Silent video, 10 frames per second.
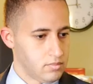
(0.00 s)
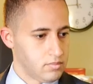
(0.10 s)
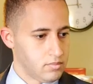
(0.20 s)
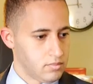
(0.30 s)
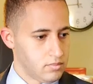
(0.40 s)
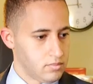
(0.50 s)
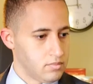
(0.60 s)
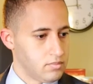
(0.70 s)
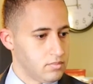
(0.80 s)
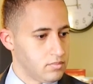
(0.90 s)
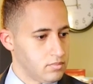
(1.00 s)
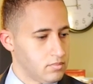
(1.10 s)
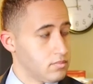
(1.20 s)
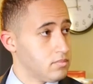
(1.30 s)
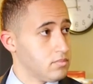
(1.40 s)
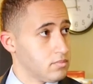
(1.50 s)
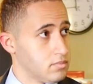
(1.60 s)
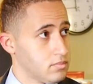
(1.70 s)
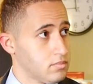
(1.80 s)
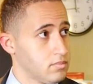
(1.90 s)

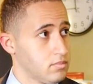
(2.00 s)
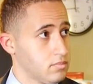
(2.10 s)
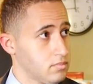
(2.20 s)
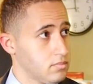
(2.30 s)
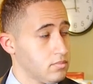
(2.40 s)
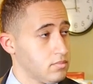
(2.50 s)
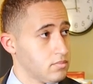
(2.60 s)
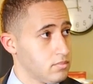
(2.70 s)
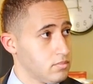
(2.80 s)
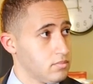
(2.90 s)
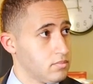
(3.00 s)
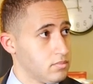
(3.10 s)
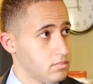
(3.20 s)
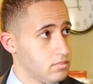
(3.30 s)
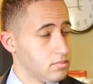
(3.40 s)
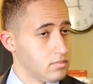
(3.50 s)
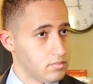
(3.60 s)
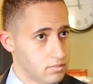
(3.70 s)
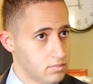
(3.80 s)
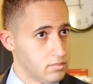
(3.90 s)

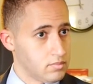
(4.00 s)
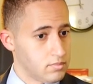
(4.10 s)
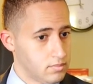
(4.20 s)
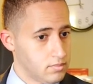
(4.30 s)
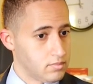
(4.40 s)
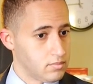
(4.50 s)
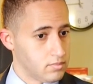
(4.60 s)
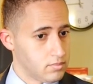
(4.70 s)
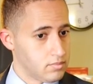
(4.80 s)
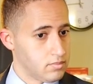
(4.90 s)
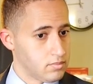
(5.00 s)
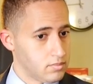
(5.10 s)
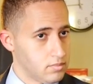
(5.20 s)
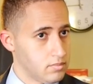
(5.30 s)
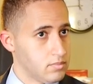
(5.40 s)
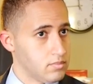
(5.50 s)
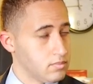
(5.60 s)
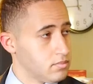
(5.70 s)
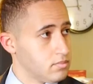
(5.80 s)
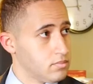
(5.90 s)

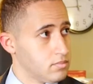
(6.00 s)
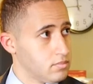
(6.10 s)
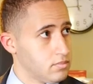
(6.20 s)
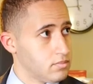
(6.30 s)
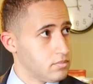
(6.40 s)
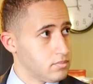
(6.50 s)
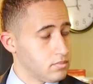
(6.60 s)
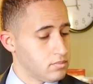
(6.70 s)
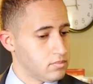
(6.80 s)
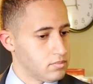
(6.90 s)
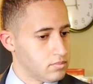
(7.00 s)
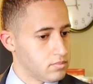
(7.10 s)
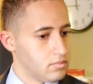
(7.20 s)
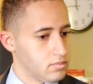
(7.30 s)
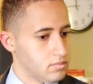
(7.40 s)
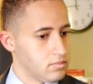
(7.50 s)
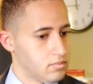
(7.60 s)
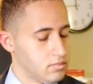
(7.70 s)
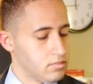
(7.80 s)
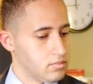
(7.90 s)

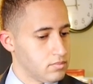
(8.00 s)
No words are spoken by the person on screen.